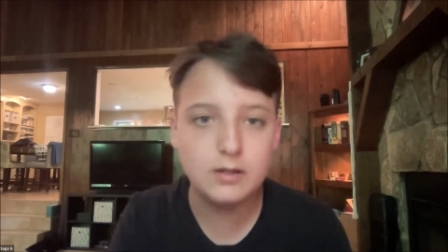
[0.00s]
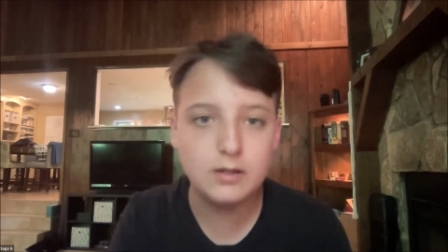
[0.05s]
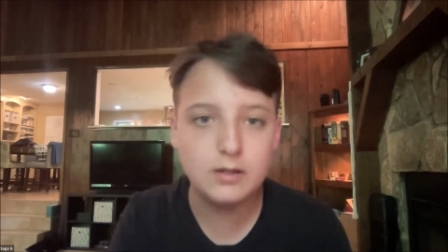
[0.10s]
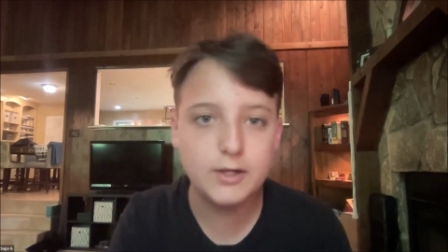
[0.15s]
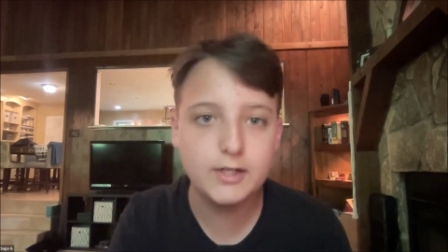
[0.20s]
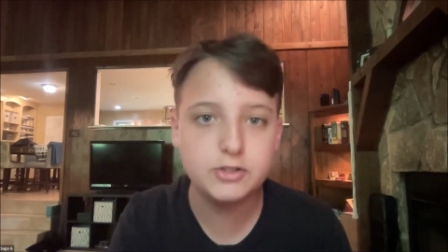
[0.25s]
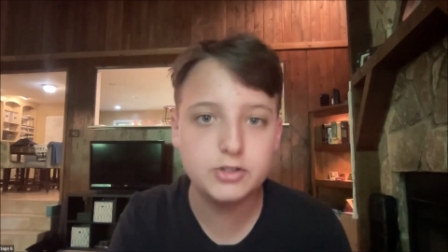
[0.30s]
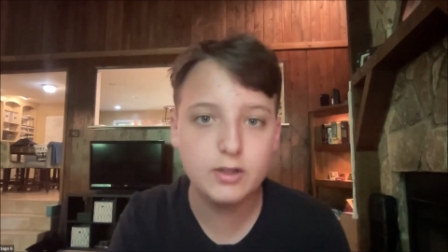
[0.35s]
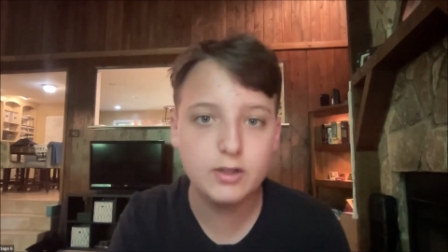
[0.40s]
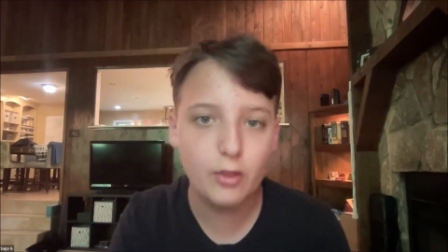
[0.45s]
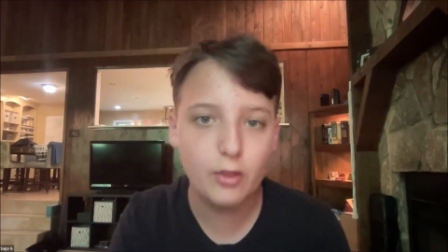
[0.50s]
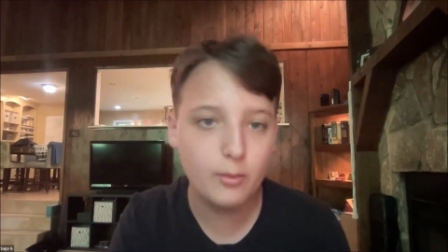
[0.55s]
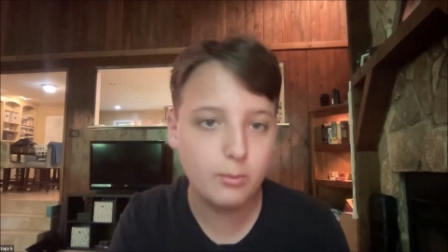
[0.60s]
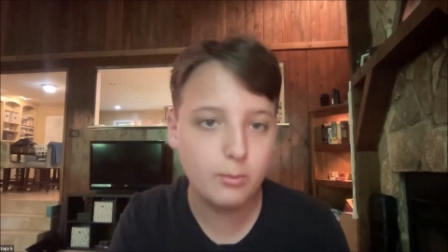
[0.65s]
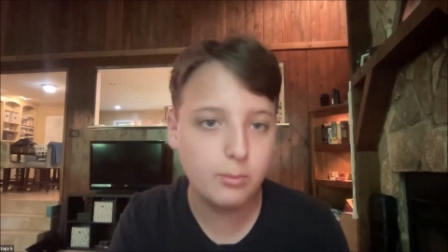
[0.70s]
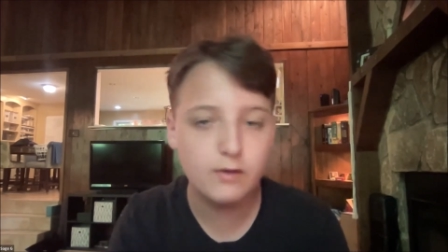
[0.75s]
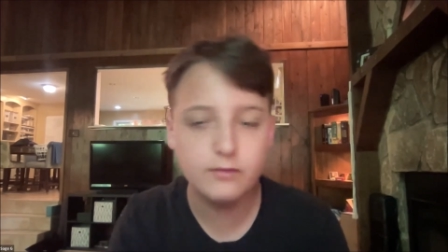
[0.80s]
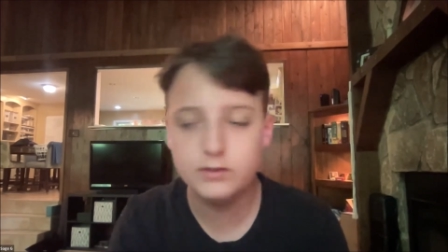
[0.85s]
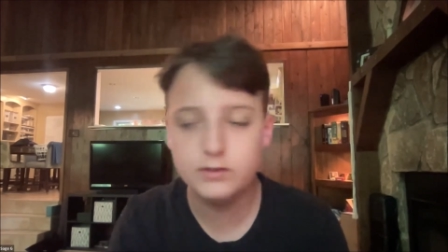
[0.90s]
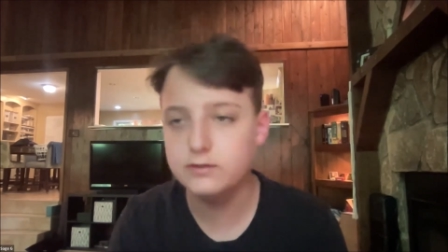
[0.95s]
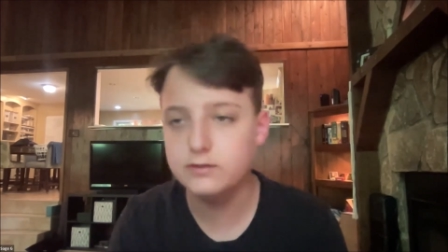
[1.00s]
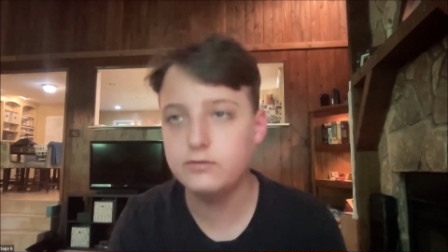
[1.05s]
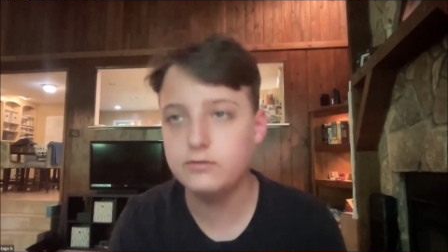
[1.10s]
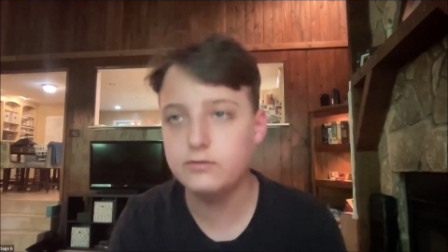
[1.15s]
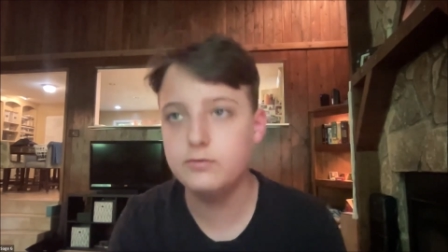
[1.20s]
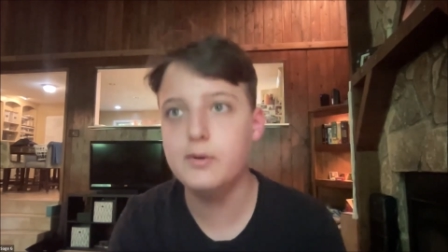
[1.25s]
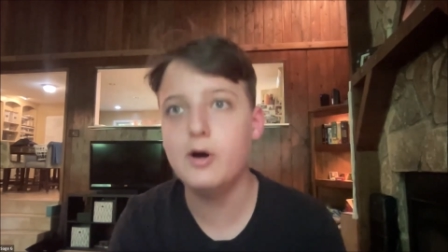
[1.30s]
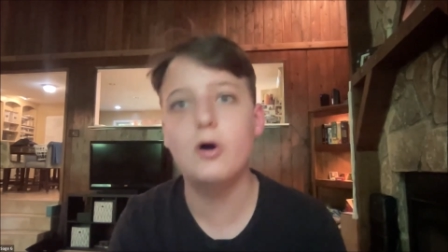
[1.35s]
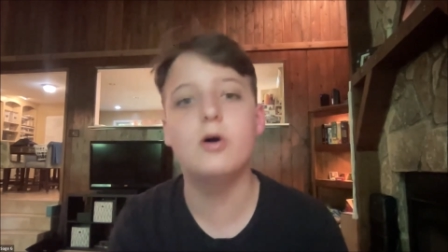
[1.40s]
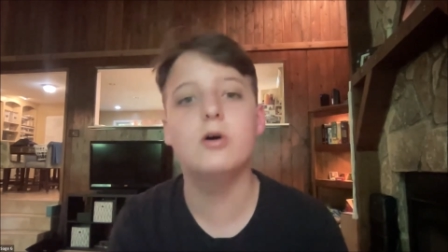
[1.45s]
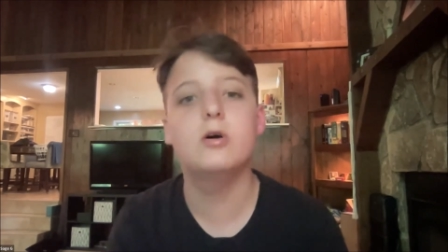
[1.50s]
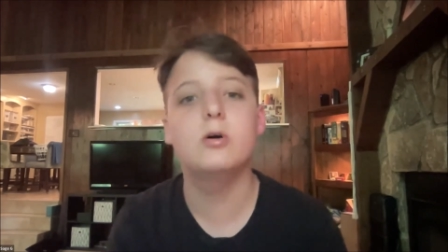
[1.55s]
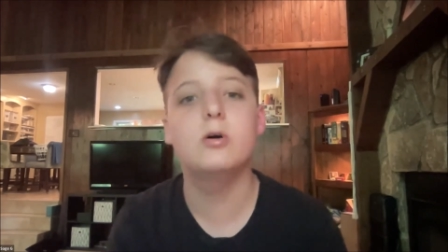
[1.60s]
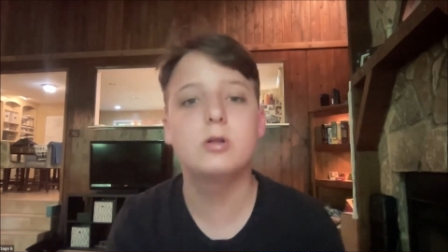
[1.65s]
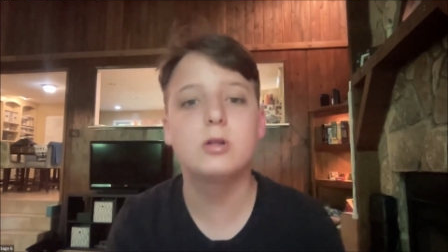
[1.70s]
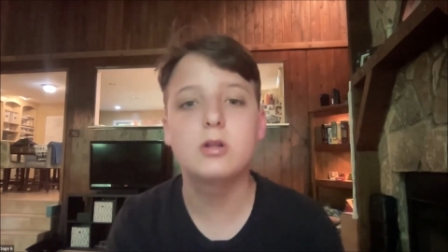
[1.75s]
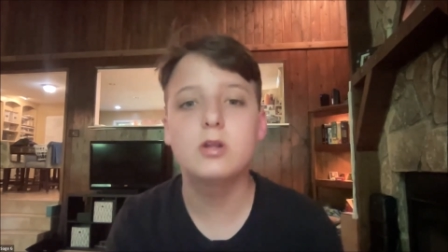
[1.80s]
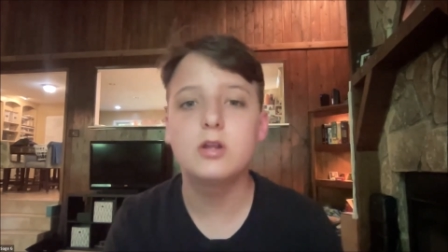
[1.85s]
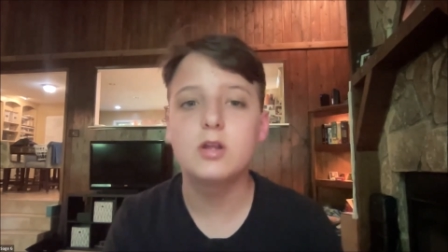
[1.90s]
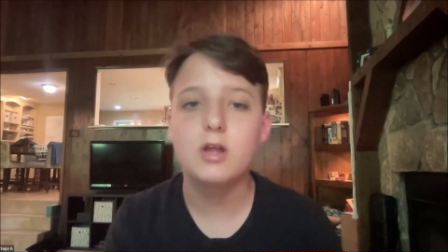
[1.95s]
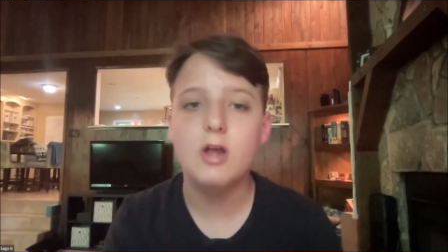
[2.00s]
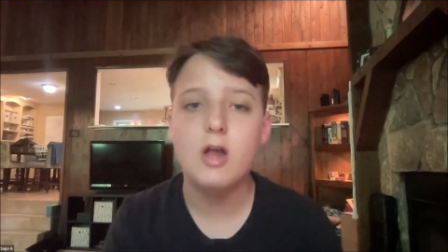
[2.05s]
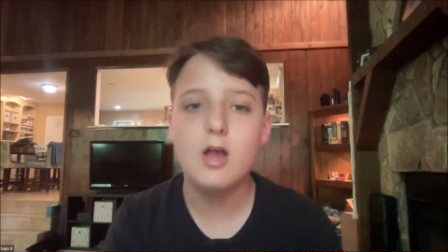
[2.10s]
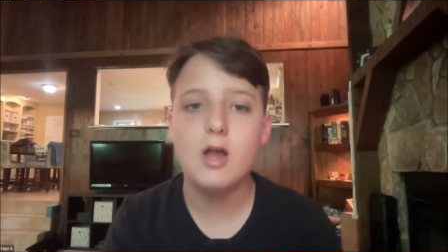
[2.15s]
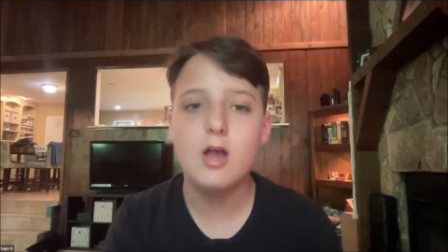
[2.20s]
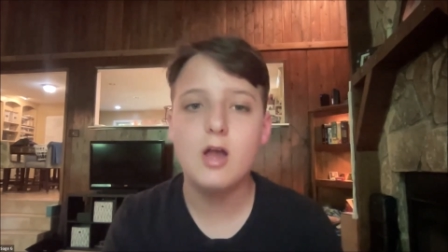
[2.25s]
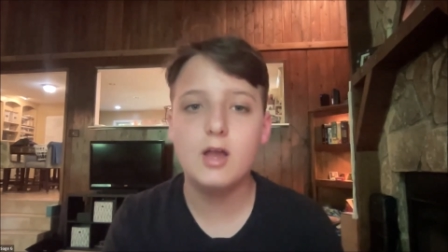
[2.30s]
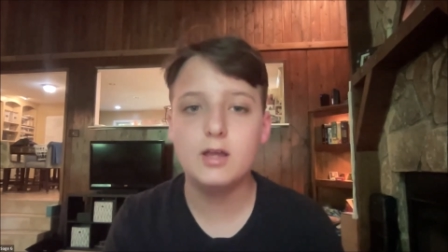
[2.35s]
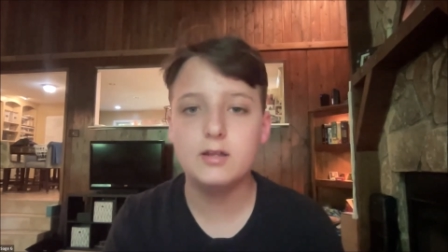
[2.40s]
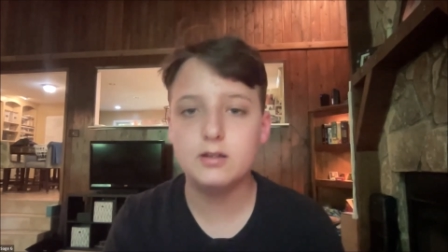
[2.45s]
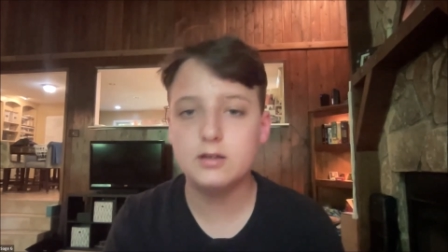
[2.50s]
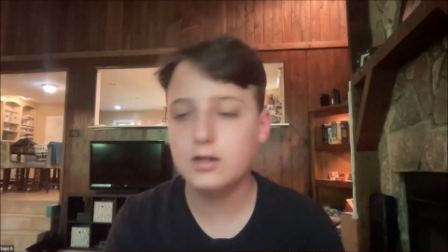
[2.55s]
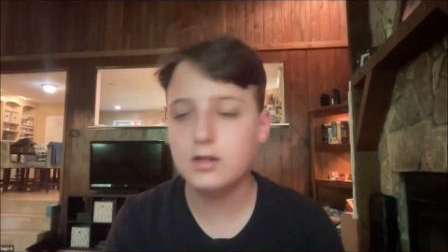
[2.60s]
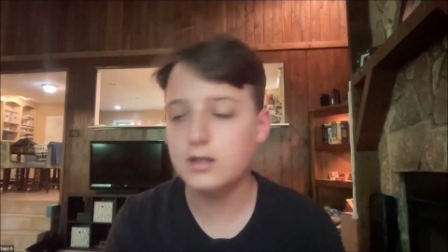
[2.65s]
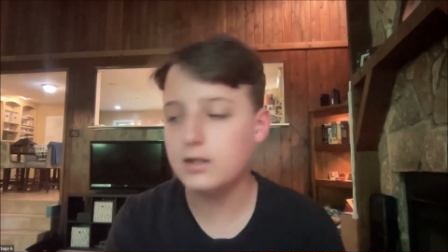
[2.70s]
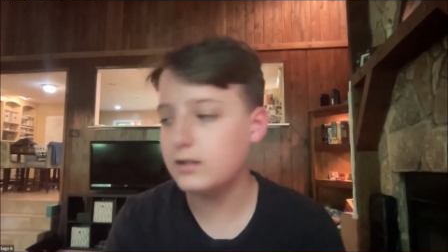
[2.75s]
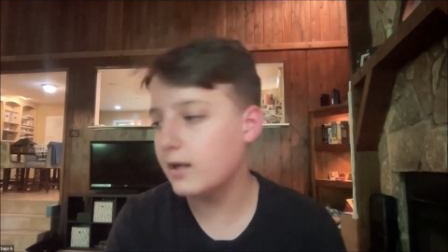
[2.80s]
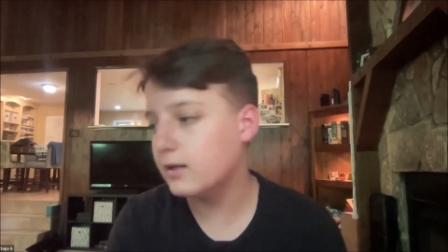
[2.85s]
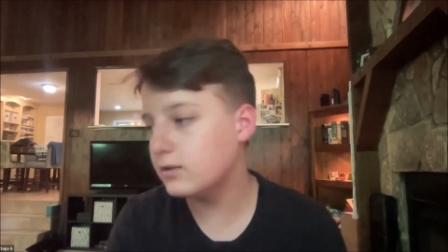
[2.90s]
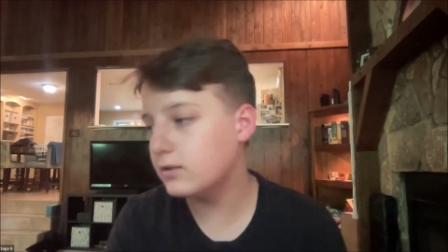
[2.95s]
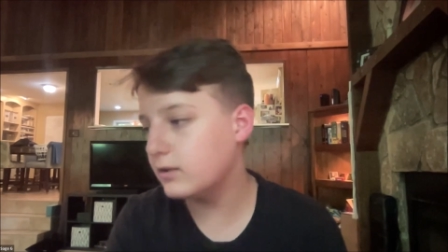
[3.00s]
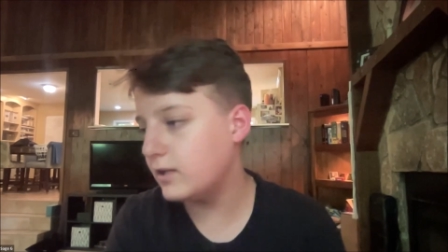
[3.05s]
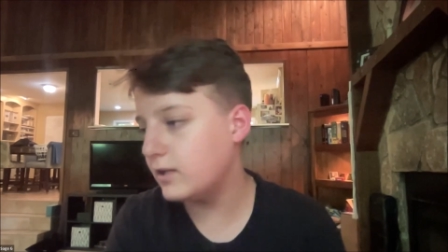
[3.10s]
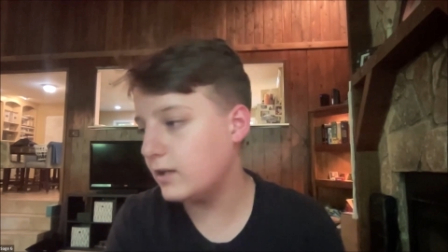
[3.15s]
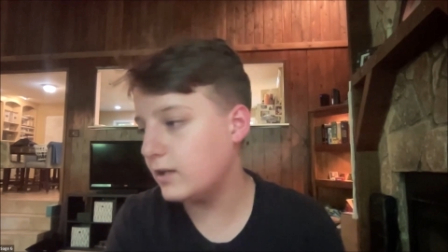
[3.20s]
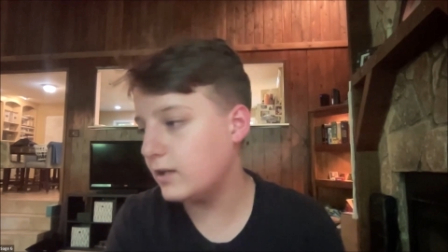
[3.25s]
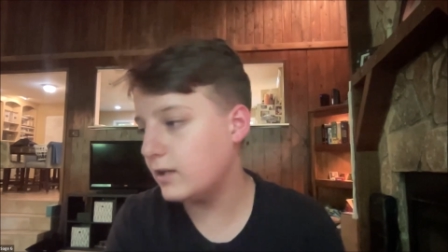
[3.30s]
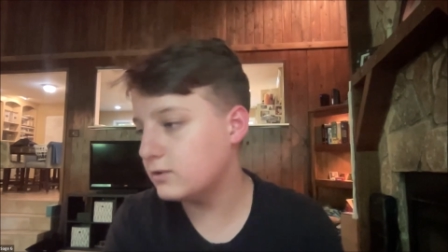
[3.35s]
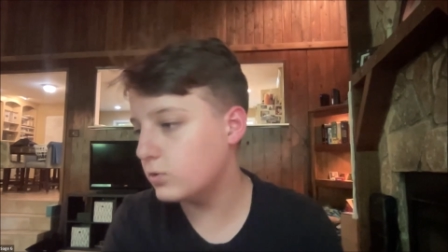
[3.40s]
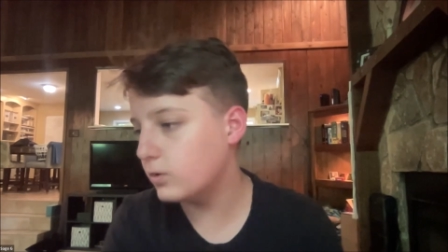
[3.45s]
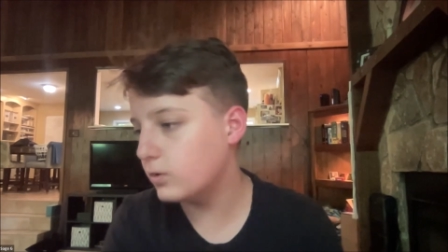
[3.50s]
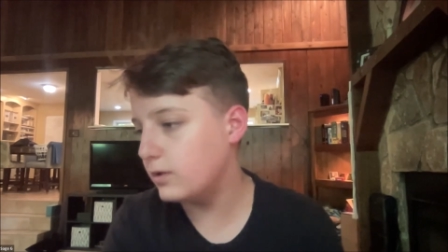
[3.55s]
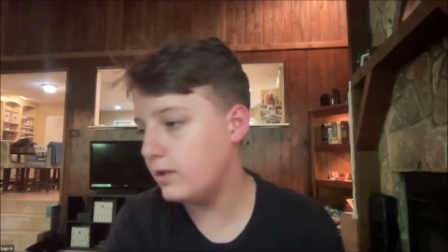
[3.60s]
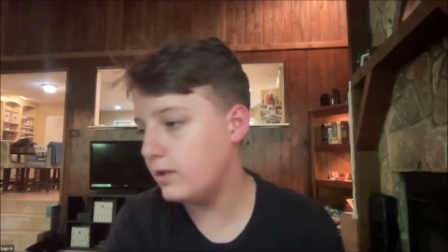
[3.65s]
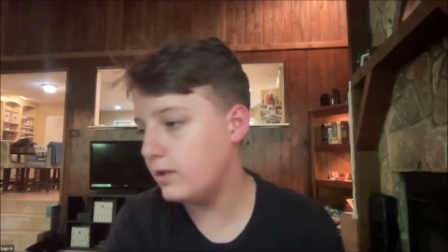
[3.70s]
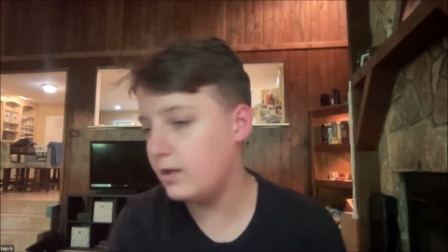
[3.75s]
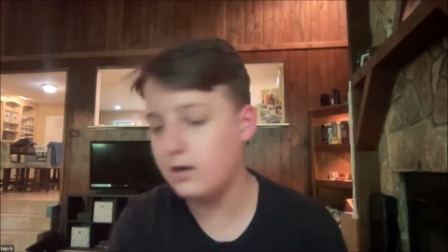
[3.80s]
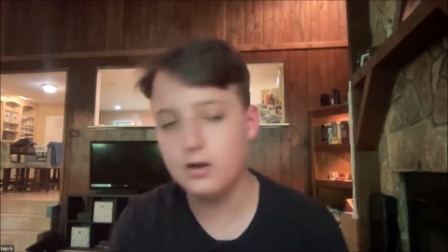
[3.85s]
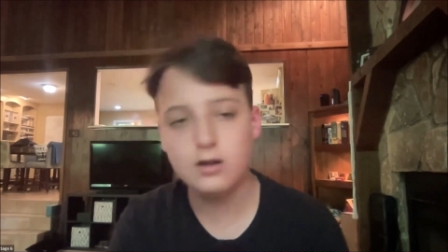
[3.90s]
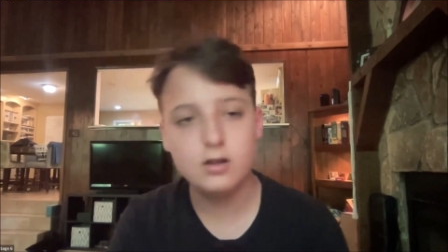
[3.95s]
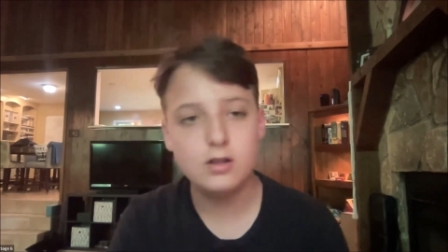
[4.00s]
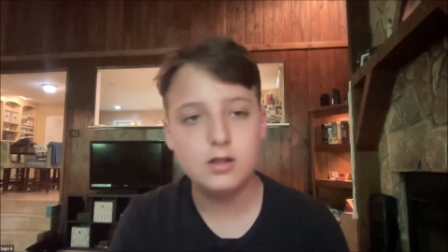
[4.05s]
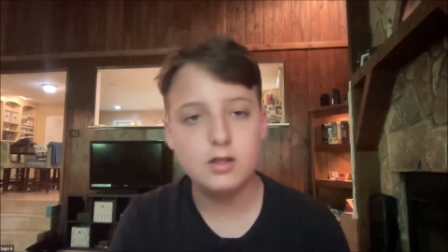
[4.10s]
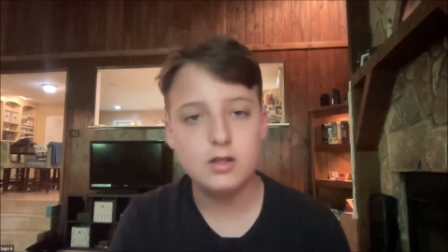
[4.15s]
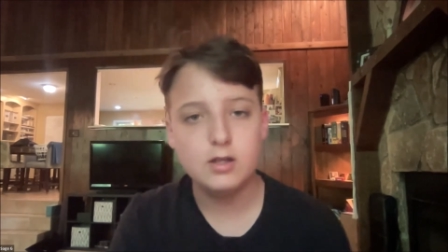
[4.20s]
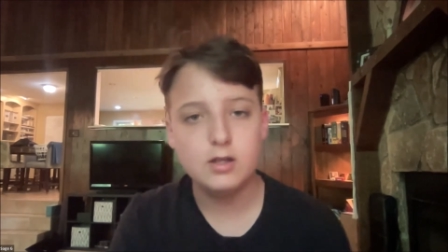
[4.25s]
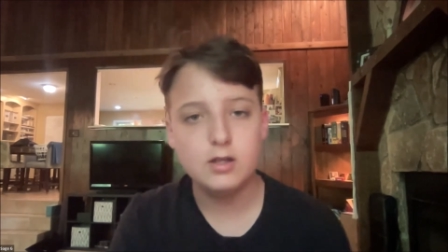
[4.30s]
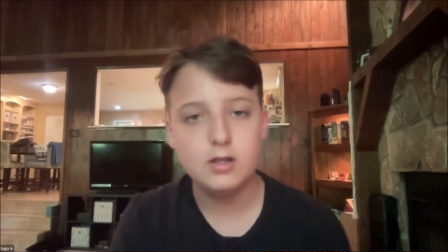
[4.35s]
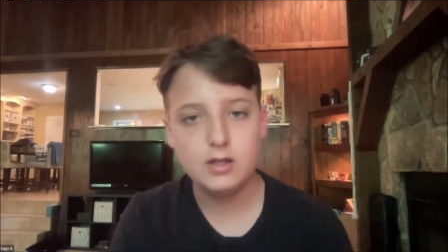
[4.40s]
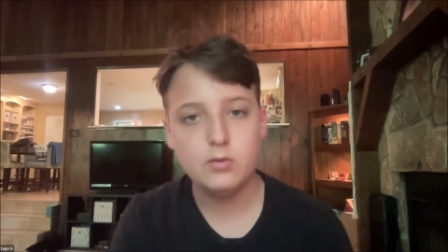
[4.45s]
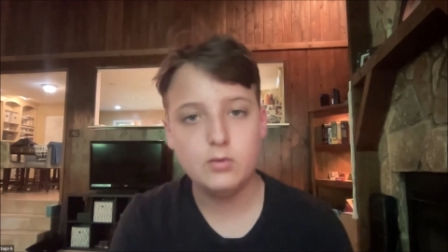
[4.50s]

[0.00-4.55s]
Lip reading: Elijah and the prophets of Baal, and that story there.